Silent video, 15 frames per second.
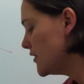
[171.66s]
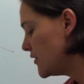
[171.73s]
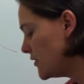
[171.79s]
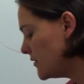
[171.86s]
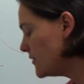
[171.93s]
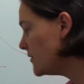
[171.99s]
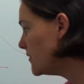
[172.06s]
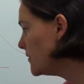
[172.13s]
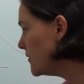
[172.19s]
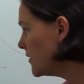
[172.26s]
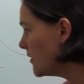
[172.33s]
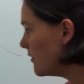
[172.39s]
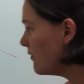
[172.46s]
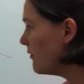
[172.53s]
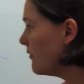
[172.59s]
you
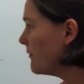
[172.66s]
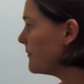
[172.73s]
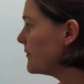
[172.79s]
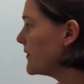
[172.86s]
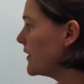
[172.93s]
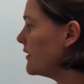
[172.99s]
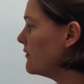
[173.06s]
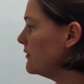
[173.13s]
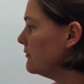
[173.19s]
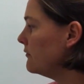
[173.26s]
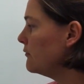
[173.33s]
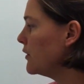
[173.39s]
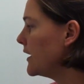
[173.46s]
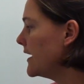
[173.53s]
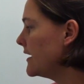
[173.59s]

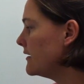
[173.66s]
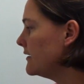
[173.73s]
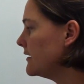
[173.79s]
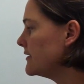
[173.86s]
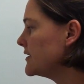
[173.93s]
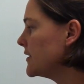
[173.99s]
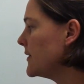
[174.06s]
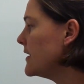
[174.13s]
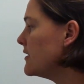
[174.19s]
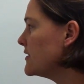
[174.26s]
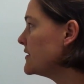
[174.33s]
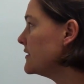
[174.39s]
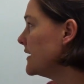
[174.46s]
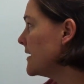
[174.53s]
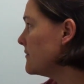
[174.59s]
were so
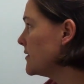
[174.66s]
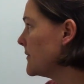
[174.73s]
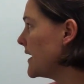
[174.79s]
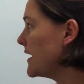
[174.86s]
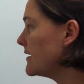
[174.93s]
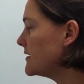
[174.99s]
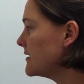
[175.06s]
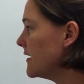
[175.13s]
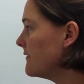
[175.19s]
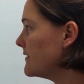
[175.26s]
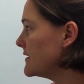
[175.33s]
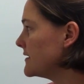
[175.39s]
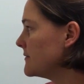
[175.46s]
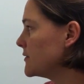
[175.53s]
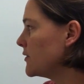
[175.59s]
here's lambda max of
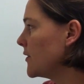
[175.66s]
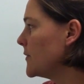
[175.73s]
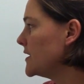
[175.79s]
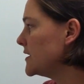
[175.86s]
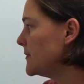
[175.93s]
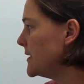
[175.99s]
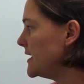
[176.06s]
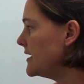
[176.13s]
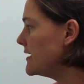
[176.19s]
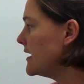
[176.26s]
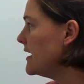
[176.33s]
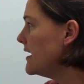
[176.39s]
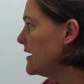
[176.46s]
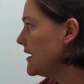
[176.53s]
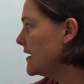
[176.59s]
this absorbance peak,
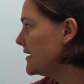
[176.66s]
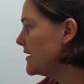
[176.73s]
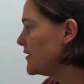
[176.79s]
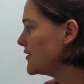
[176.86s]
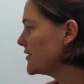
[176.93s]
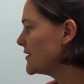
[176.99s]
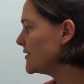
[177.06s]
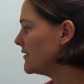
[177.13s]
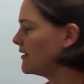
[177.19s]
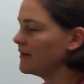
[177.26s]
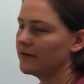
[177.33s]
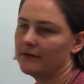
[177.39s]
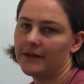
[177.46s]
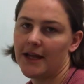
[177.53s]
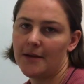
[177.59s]
and here's
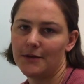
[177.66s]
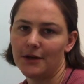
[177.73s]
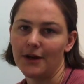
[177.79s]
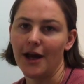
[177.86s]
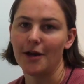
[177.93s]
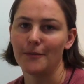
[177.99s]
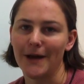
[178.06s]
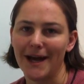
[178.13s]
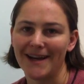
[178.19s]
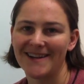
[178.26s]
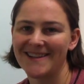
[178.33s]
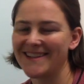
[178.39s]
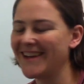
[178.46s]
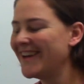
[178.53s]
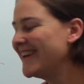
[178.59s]
lambda not
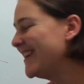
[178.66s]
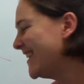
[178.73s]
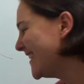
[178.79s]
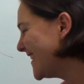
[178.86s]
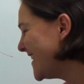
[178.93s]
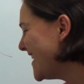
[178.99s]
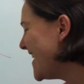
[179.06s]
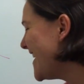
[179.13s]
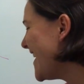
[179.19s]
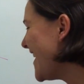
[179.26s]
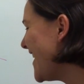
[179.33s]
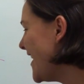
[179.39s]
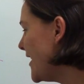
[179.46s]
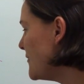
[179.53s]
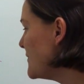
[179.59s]
max.
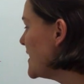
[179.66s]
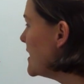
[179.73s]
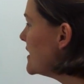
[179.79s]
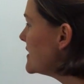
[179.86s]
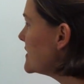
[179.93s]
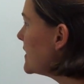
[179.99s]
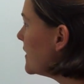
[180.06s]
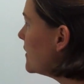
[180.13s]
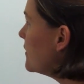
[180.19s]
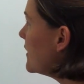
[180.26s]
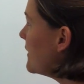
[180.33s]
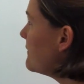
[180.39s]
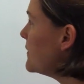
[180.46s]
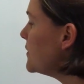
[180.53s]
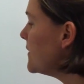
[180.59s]
So
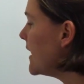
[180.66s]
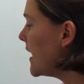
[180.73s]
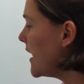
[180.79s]
if you